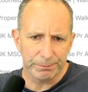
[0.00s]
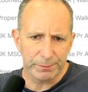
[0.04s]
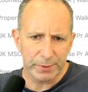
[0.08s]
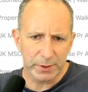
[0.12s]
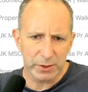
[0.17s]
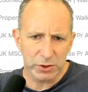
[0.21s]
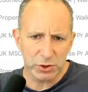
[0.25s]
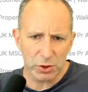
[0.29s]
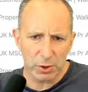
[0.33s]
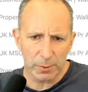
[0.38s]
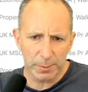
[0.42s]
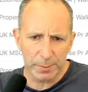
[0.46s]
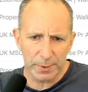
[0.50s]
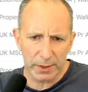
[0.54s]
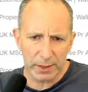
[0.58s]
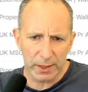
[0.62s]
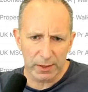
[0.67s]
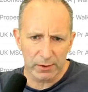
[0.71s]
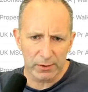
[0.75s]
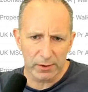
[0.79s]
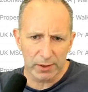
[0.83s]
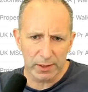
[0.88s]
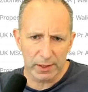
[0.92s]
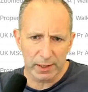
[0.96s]
shopping
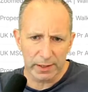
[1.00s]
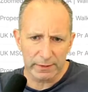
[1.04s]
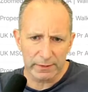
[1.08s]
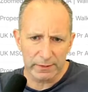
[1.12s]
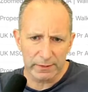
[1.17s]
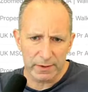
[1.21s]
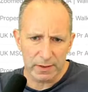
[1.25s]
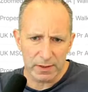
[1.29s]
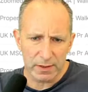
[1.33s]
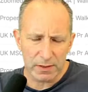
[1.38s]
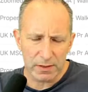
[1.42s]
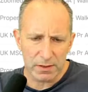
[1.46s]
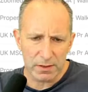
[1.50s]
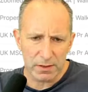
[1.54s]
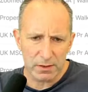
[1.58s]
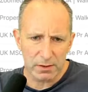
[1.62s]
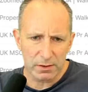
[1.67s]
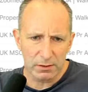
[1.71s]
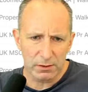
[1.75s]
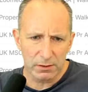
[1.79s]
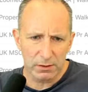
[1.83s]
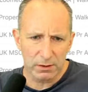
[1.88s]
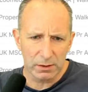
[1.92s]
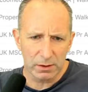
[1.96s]
area like this,
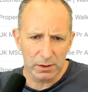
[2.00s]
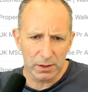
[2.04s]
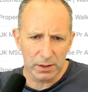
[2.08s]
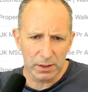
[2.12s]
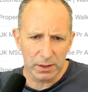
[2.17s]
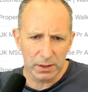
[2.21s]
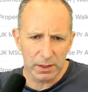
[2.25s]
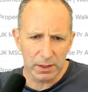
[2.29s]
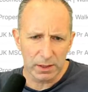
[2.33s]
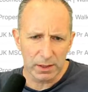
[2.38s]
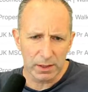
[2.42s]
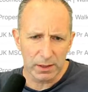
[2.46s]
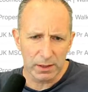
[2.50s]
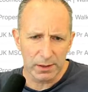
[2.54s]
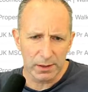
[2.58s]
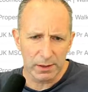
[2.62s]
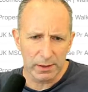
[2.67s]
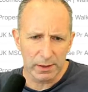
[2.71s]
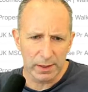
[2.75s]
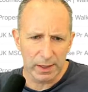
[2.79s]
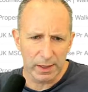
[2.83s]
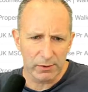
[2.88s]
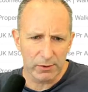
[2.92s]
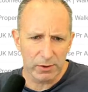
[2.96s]
in an
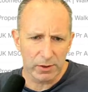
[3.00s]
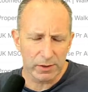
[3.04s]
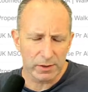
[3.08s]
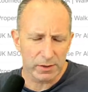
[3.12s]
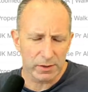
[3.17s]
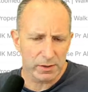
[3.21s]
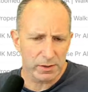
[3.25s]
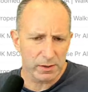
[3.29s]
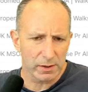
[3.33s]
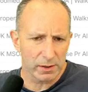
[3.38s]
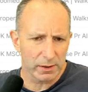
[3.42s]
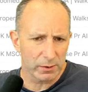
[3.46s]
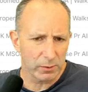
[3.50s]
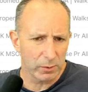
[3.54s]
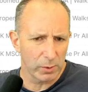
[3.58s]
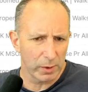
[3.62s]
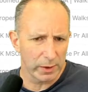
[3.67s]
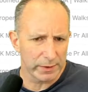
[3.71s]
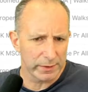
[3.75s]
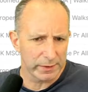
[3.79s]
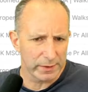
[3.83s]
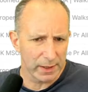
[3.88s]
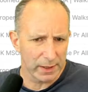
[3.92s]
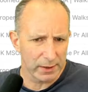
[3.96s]
area that's like
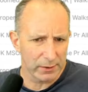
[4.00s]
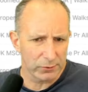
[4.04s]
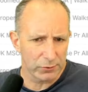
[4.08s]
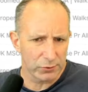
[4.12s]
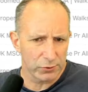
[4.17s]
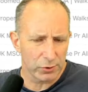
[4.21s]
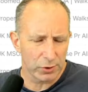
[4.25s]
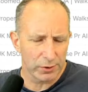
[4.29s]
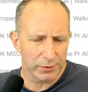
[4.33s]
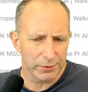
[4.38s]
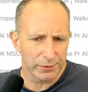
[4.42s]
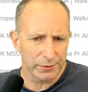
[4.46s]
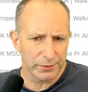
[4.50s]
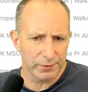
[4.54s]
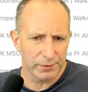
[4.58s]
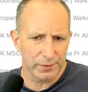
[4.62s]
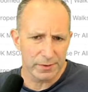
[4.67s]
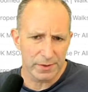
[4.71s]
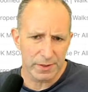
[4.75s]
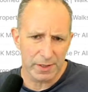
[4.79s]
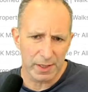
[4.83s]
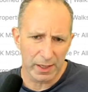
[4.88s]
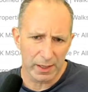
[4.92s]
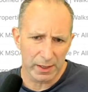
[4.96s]
quite downtrodden,
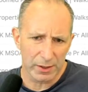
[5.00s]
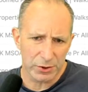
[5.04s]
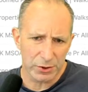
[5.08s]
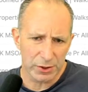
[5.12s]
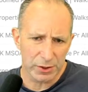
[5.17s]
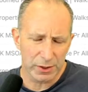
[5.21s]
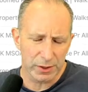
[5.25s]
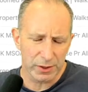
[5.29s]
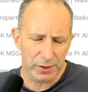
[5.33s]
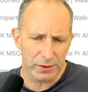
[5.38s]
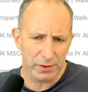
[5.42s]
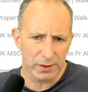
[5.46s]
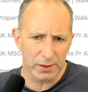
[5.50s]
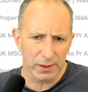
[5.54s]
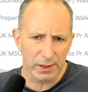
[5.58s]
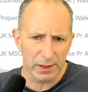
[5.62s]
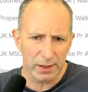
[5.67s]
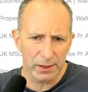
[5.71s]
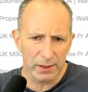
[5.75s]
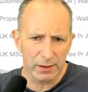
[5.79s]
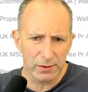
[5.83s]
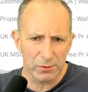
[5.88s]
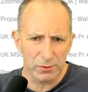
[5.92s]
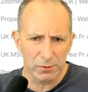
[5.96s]
say
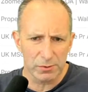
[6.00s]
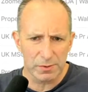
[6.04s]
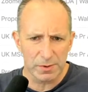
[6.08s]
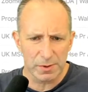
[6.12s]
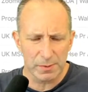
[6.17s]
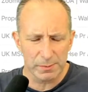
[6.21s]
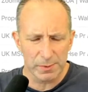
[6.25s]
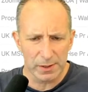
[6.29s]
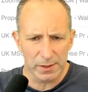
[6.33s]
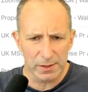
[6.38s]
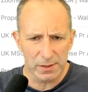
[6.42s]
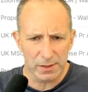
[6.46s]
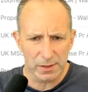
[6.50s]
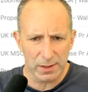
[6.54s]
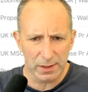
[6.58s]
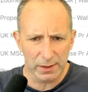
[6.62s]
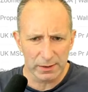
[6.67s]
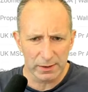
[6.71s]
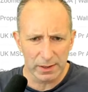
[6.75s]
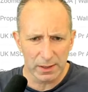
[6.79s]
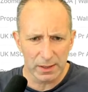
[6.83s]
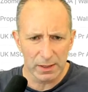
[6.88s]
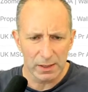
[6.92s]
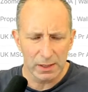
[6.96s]
Ashton-under-Lyne or some places like
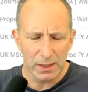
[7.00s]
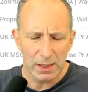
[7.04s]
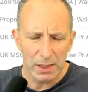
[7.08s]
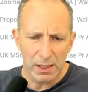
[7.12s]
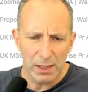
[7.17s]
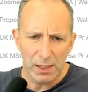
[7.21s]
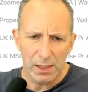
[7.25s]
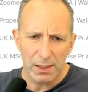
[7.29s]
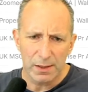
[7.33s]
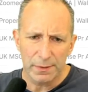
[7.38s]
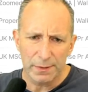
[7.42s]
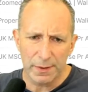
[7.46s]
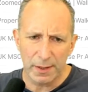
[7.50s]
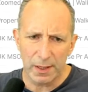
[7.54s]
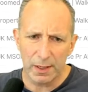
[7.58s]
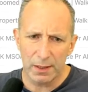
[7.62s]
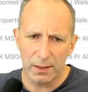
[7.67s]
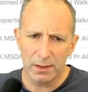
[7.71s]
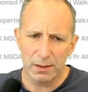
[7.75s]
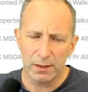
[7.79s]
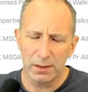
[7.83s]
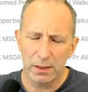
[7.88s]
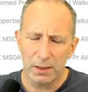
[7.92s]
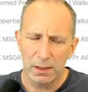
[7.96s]
that,
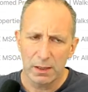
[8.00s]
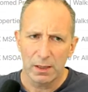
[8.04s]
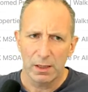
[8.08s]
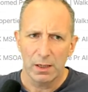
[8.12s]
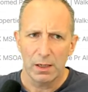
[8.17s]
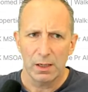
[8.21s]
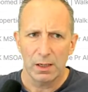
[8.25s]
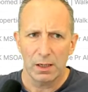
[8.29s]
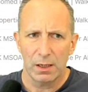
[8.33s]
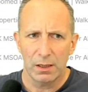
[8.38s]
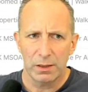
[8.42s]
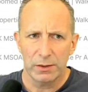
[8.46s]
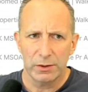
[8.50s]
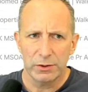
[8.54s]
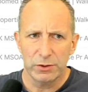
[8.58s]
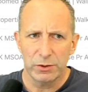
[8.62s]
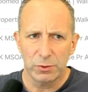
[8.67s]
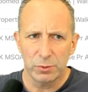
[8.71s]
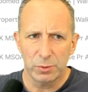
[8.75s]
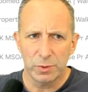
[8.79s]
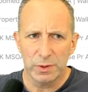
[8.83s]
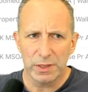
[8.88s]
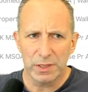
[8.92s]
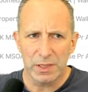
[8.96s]
then
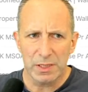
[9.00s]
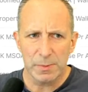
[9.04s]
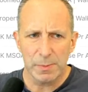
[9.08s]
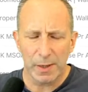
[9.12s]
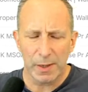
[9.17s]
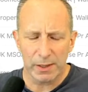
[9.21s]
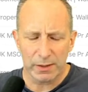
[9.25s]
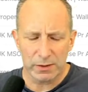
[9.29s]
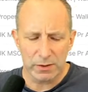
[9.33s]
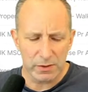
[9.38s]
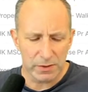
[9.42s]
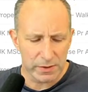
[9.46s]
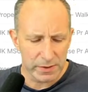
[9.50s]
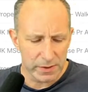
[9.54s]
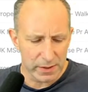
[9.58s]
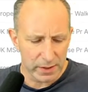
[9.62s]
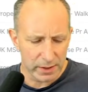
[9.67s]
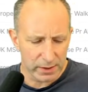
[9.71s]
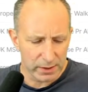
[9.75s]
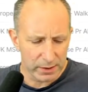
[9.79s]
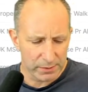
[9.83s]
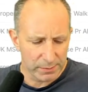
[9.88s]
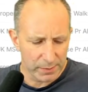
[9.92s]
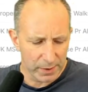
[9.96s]
you would expect to
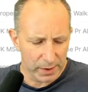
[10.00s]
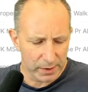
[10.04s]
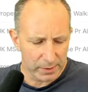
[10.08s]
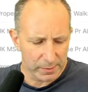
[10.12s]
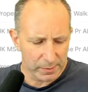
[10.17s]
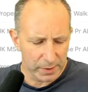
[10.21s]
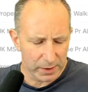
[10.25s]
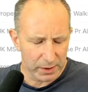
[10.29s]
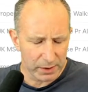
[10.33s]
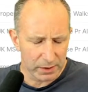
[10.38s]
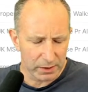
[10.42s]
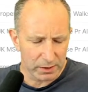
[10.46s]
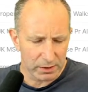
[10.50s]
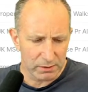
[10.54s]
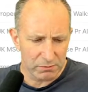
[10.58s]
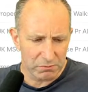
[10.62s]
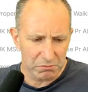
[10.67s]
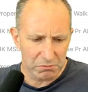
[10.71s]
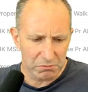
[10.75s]
see maybe